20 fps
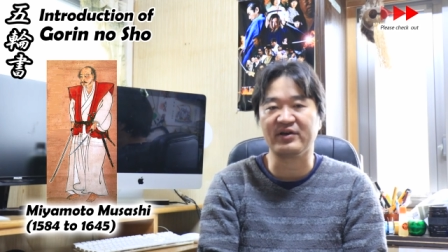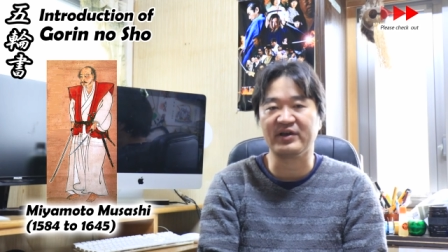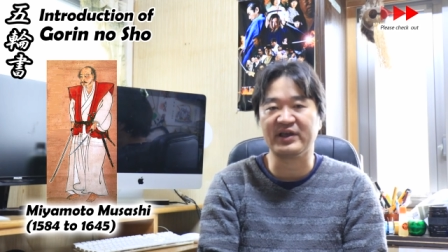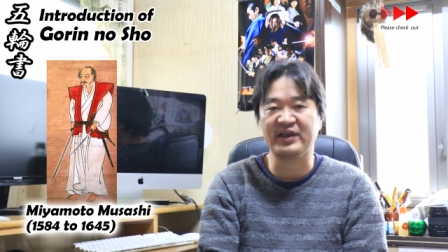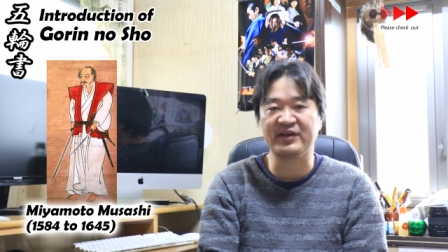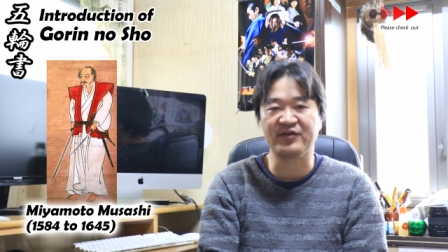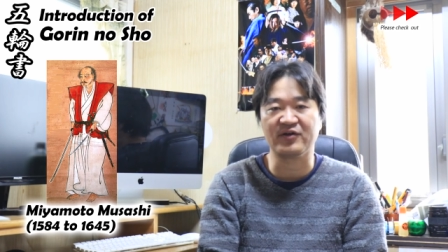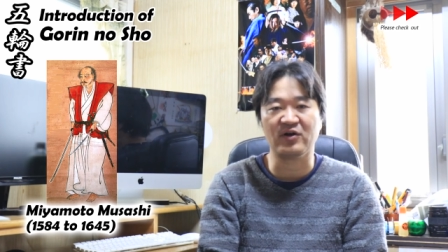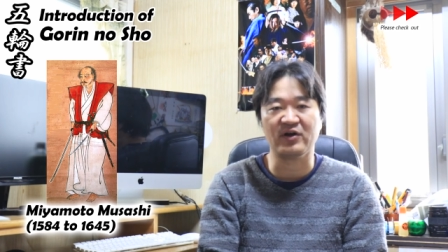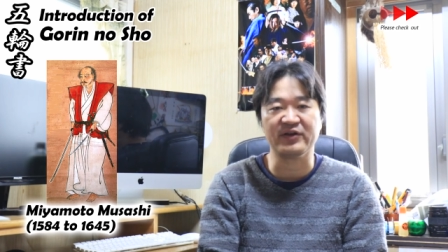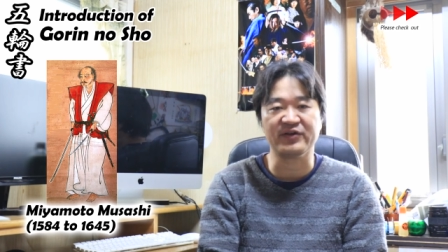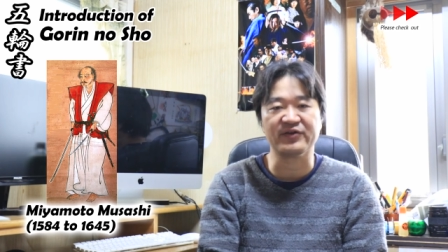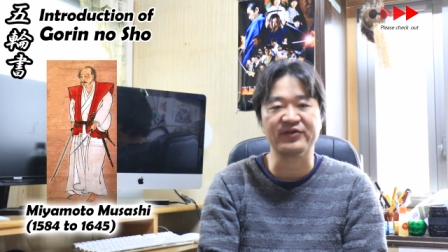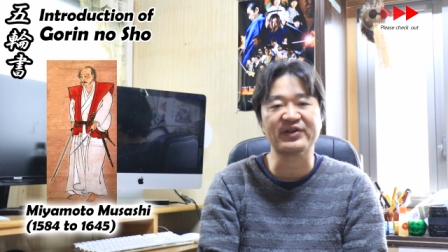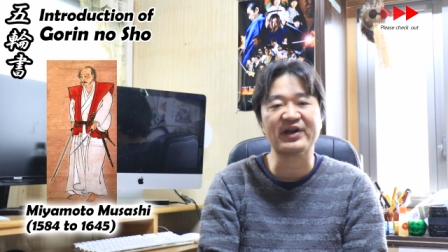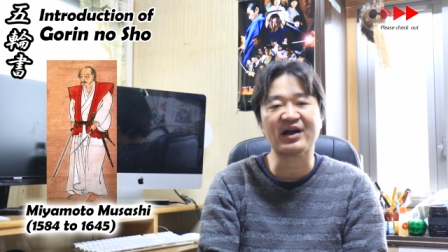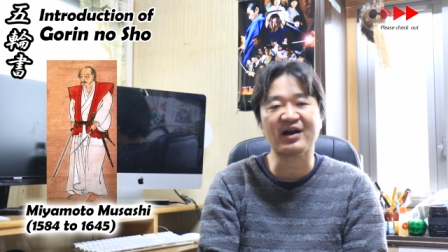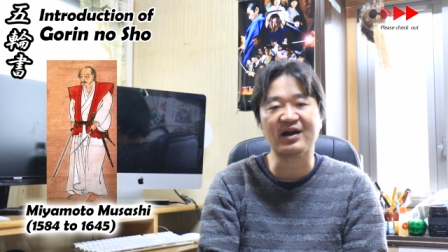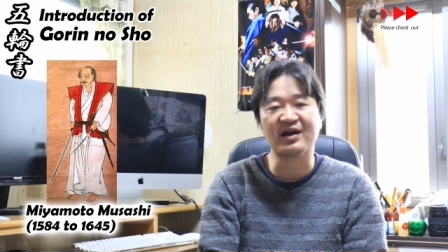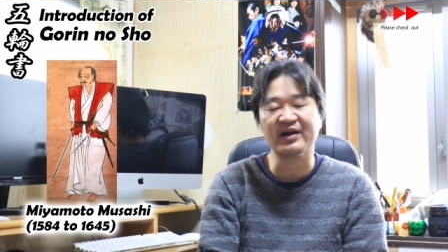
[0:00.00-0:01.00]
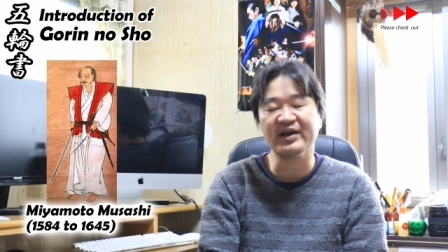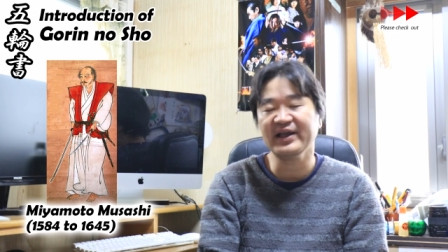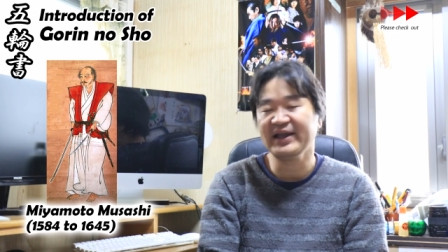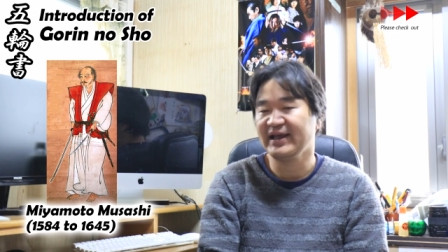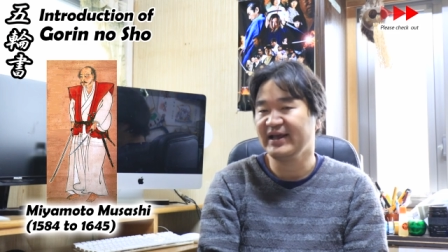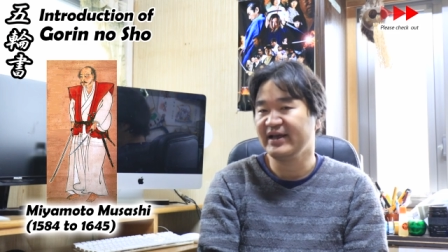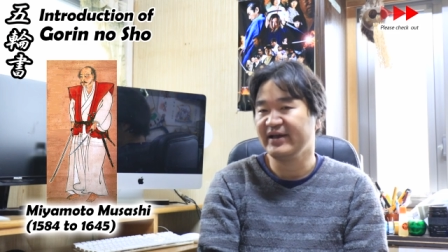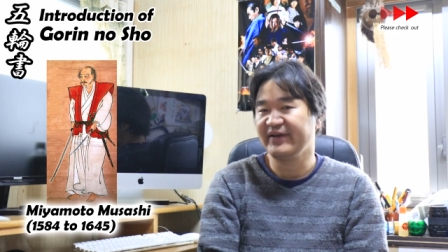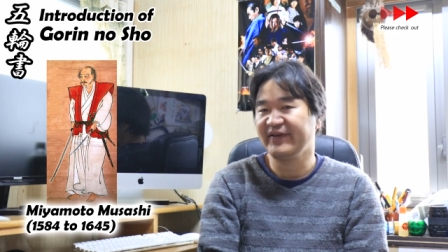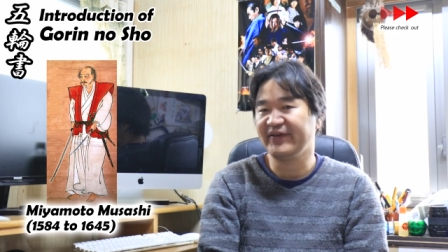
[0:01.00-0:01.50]
He's going to die,
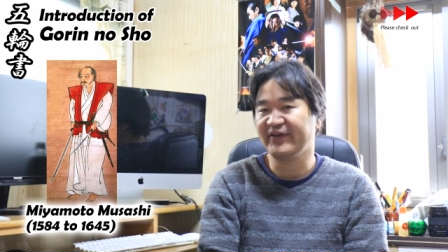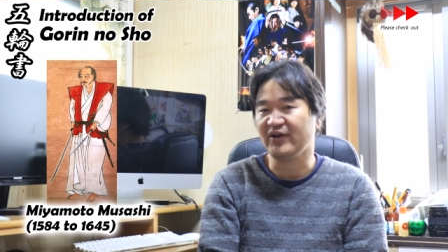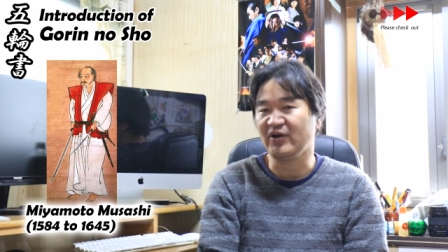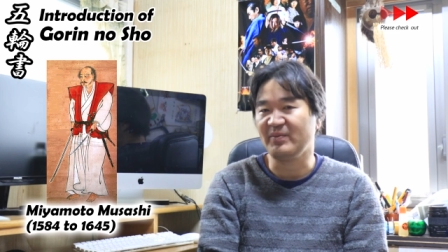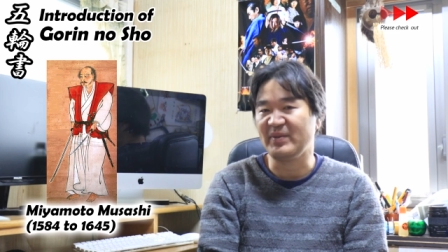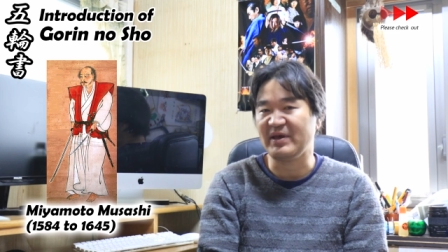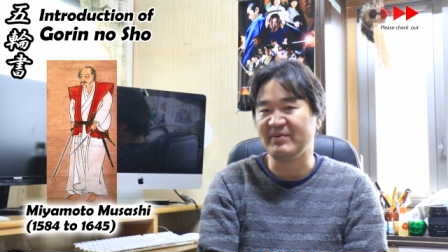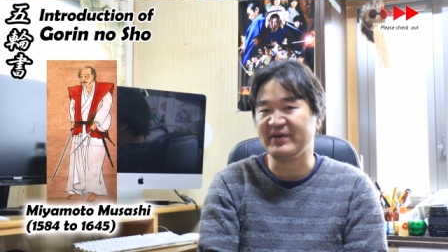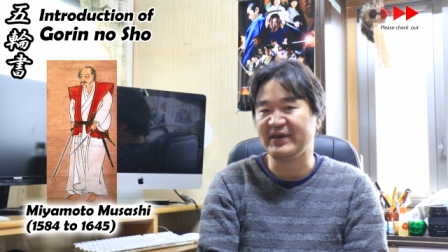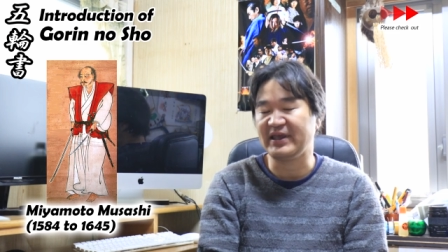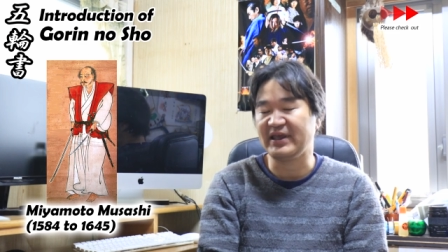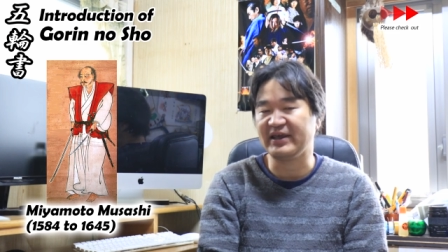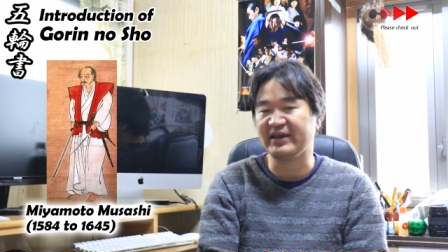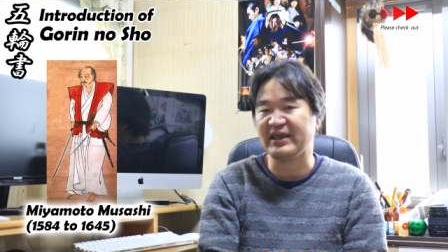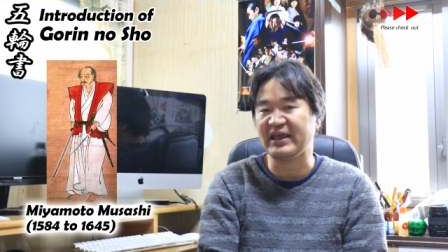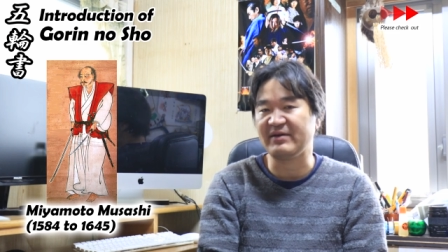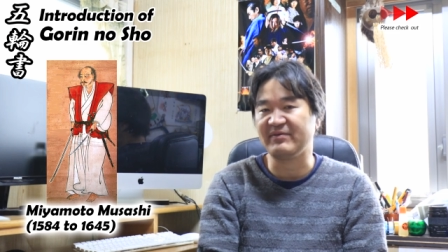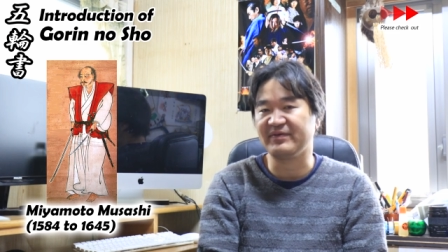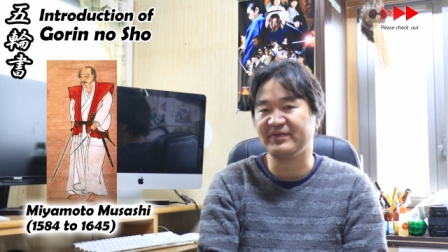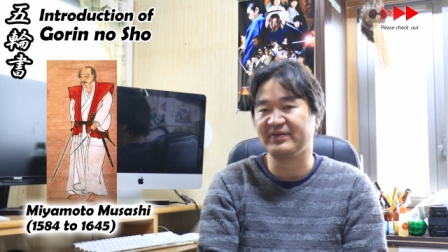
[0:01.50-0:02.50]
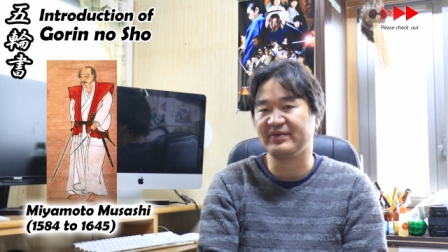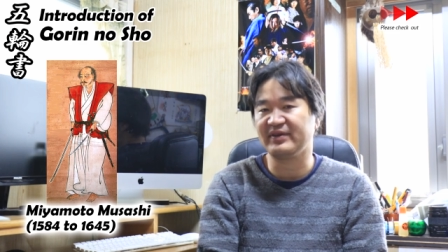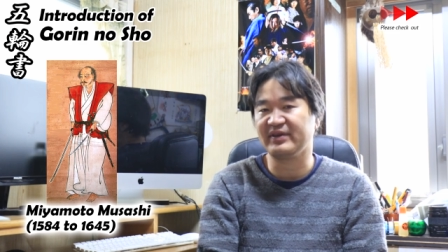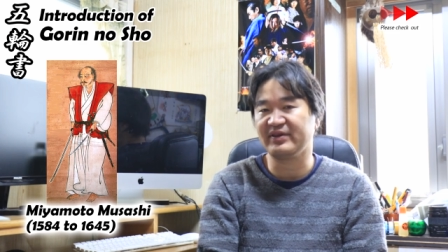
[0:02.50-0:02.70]
so maybe he gave